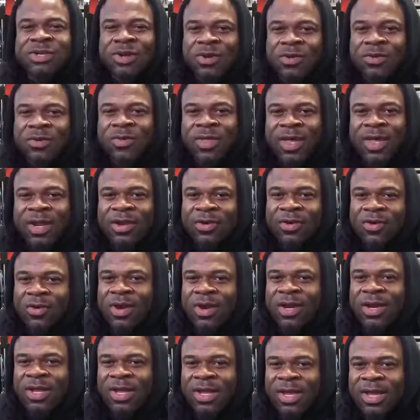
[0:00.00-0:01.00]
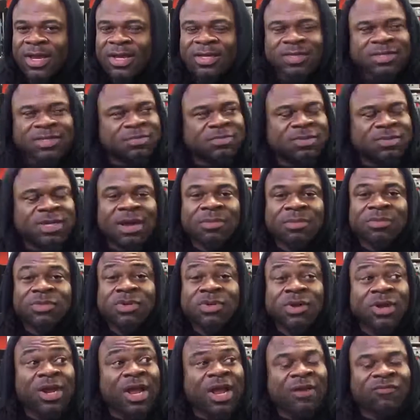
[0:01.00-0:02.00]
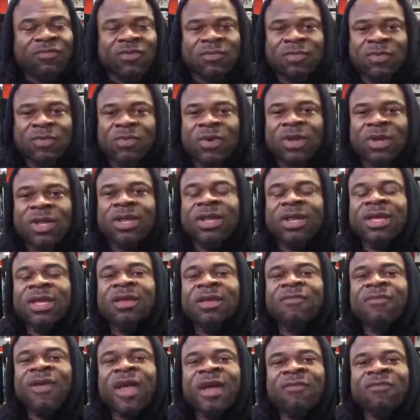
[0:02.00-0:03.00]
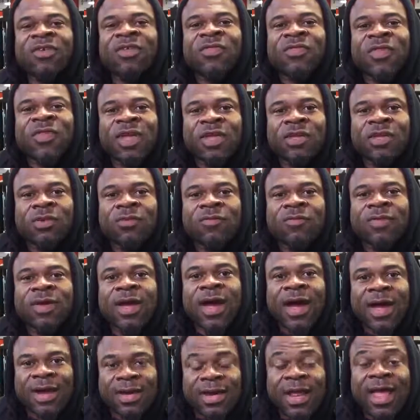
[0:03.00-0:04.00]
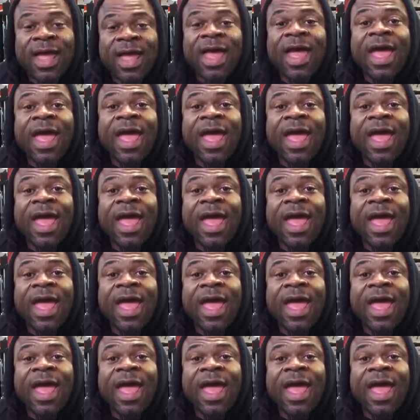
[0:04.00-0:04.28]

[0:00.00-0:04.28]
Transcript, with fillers: just know that in order to get it, sometimes you're going to have to be willing to give everything you've got,